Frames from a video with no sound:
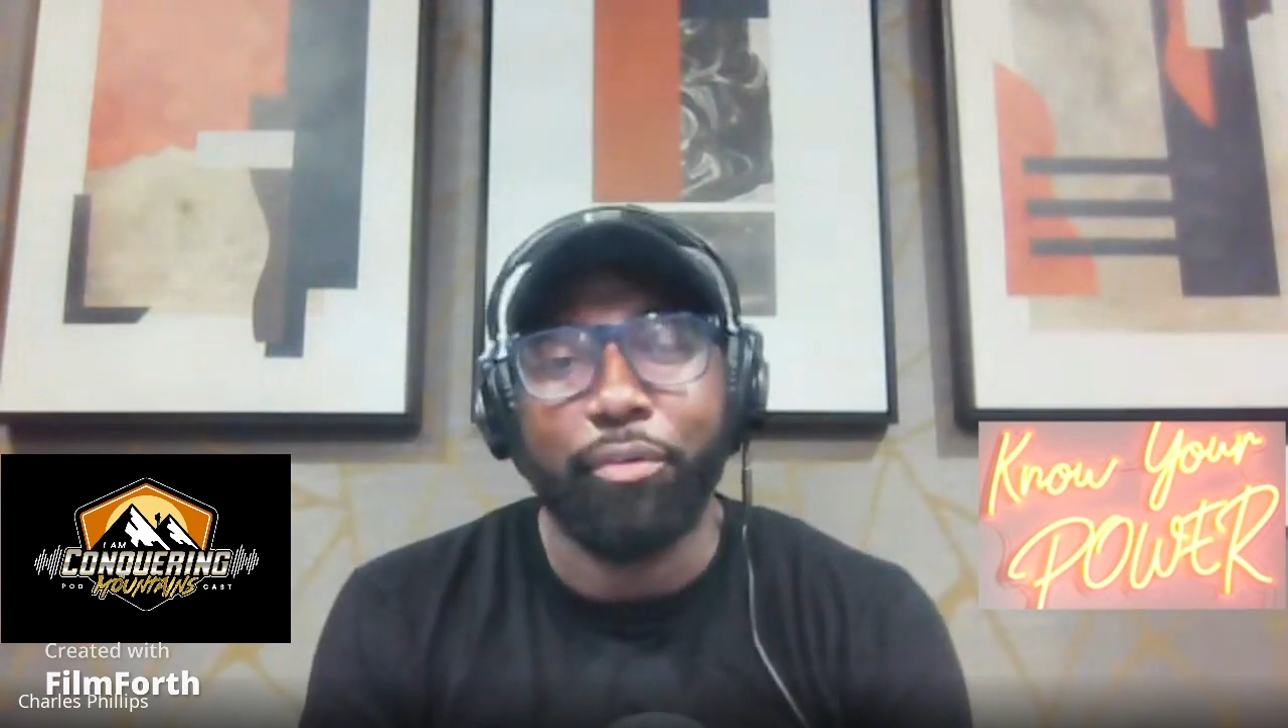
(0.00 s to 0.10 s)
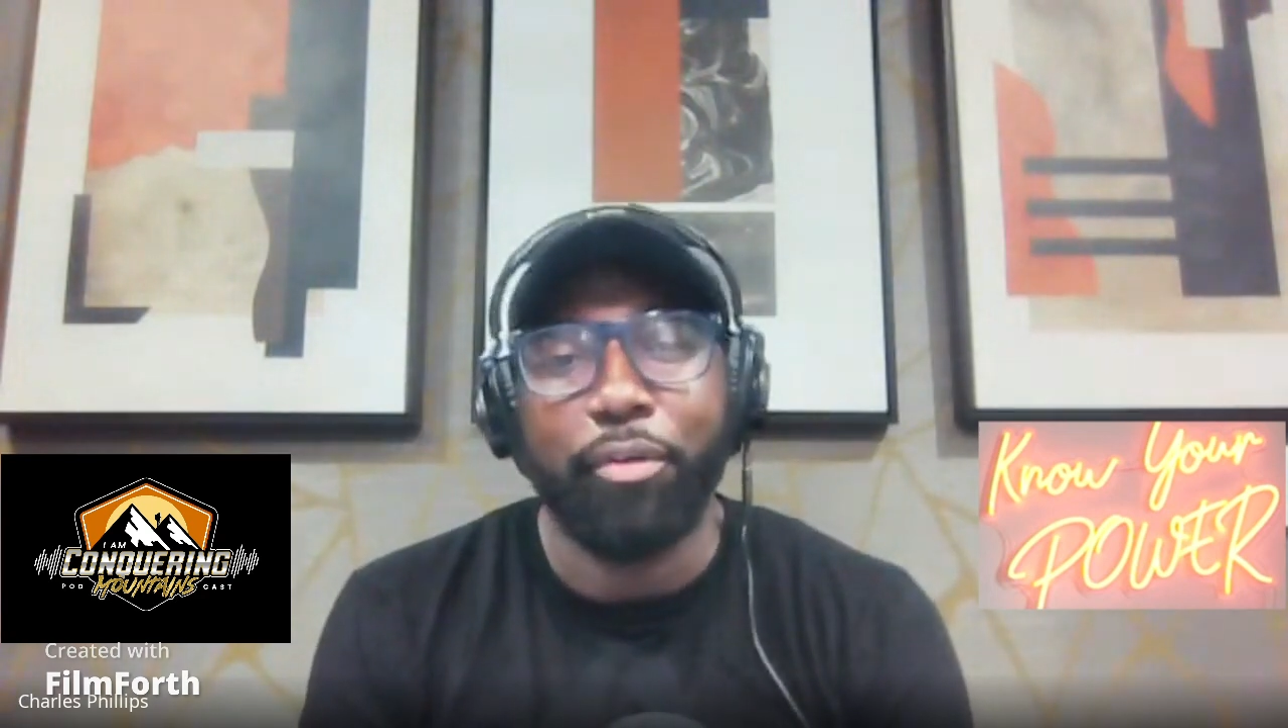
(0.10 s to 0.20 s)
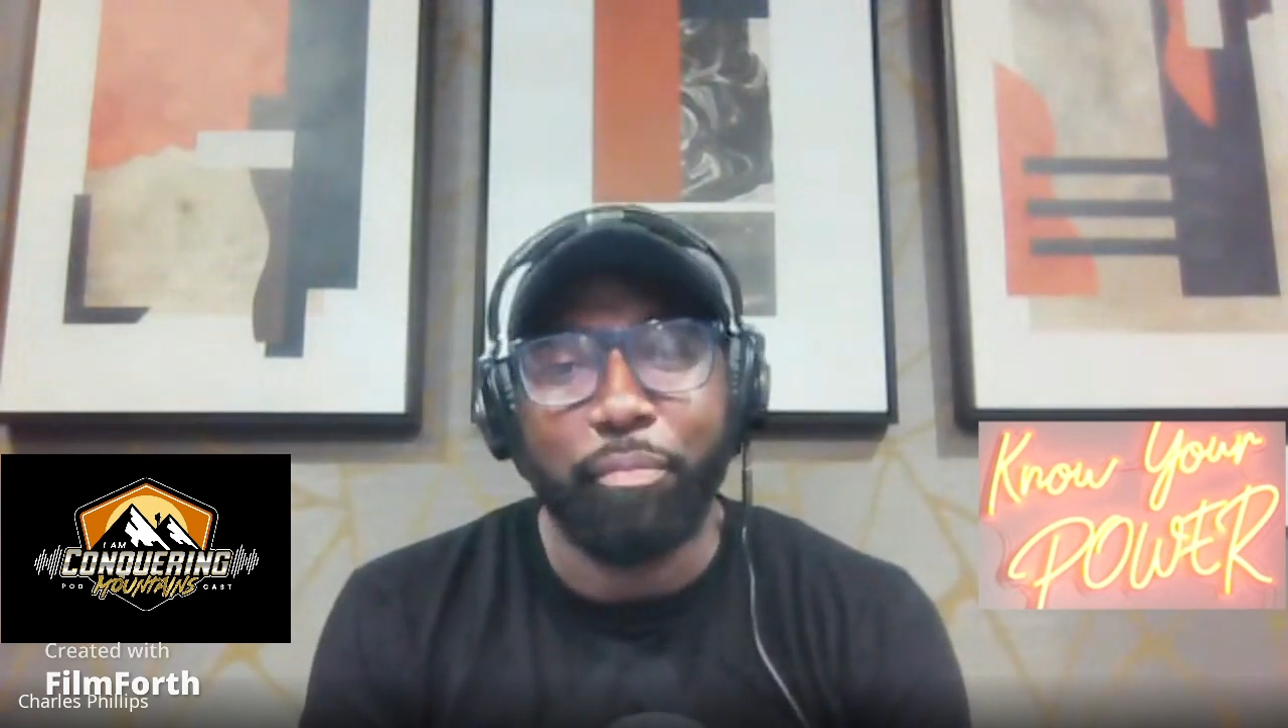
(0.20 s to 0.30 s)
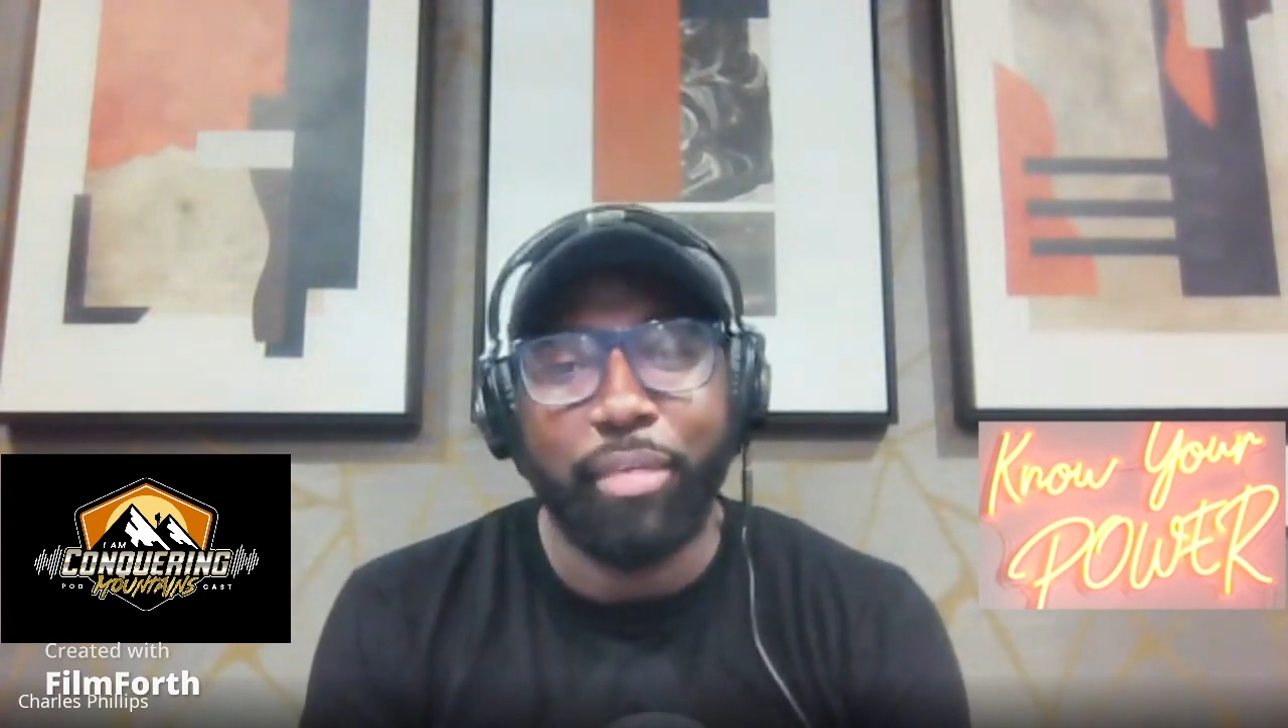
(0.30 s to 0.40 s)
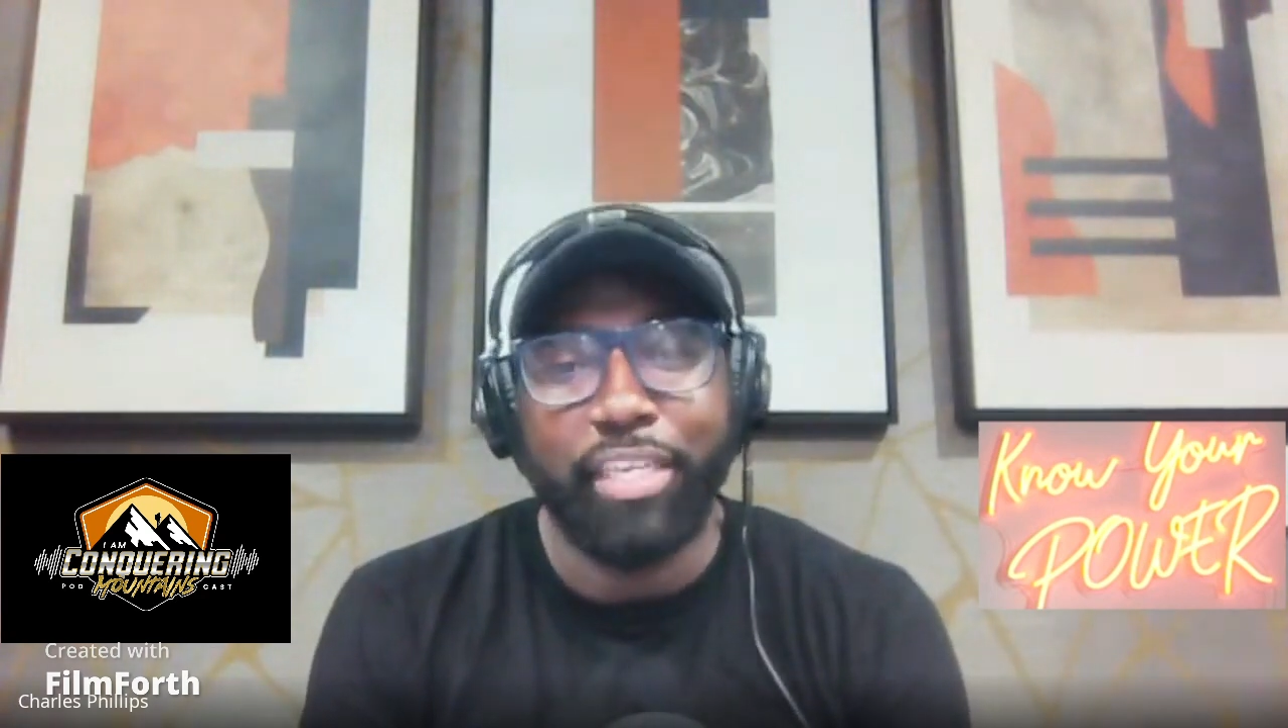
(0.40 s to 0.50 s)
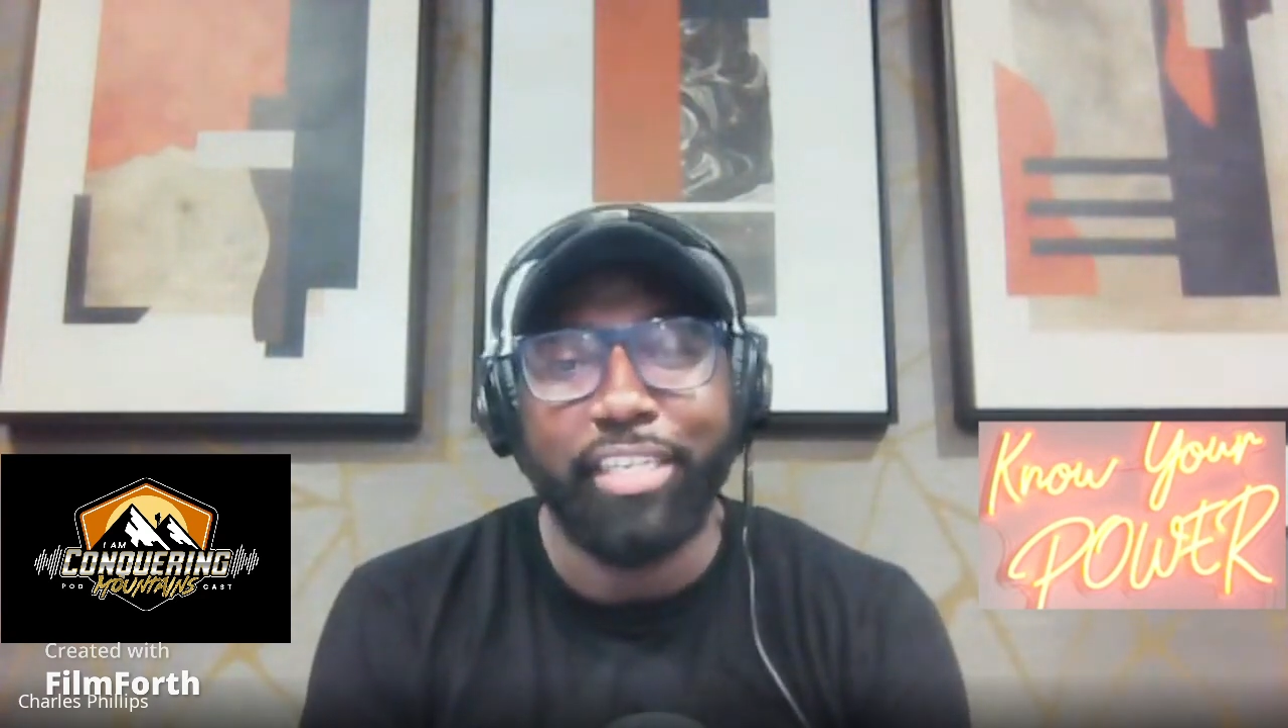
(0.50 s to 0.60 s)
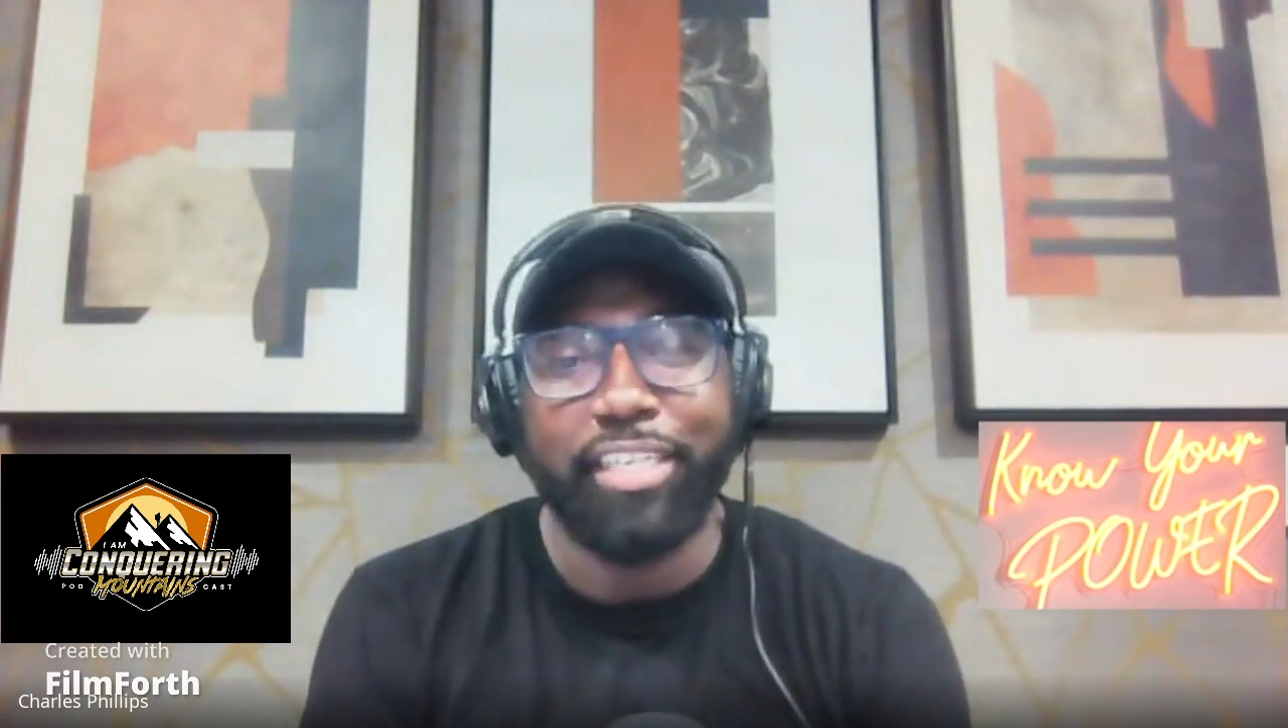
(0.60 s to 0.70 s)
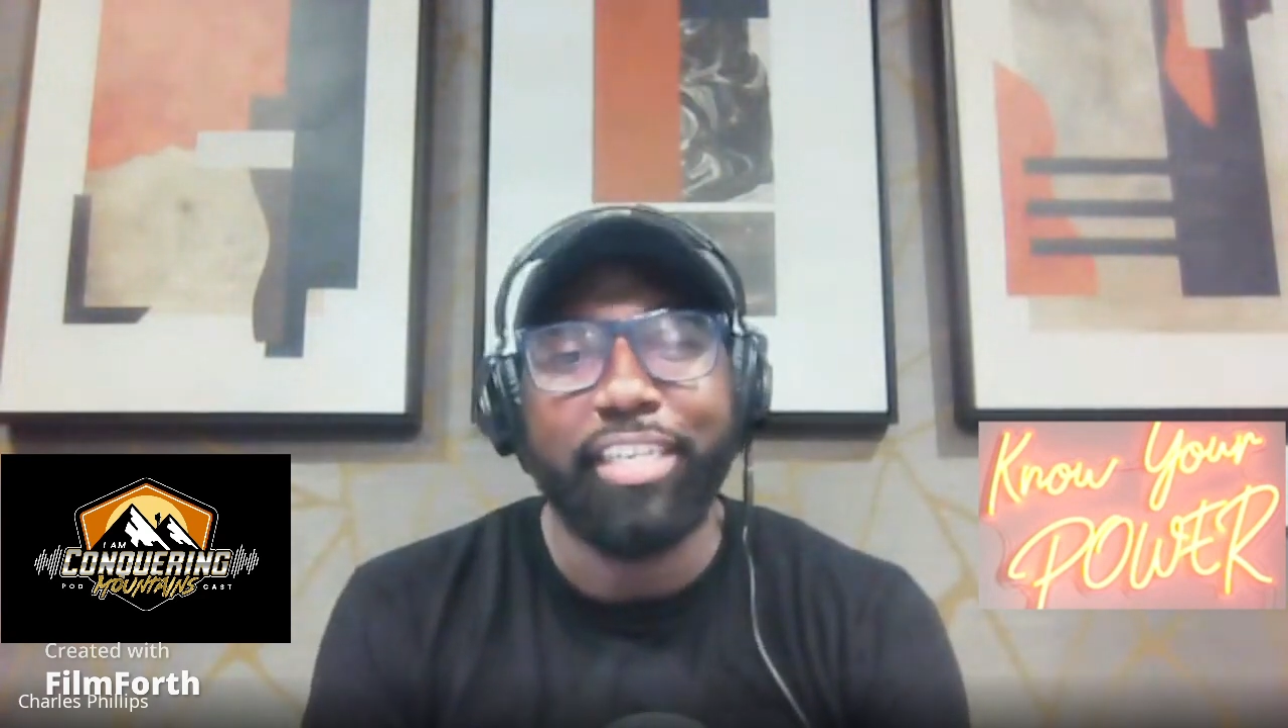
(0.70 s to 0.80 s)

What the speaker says: for a minute